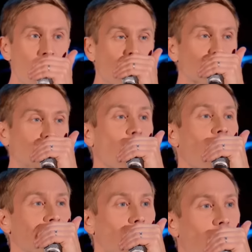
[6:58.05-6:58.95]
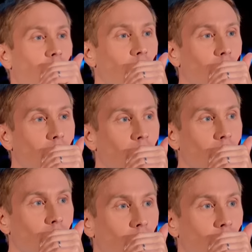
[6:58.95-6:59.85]
a vagina
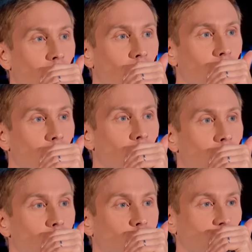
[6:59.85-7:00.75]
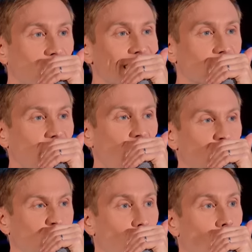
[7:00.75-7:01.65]
should taste like a
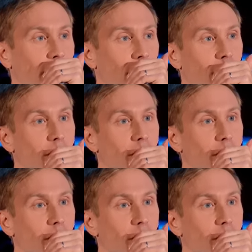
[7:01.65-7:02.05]
vagina.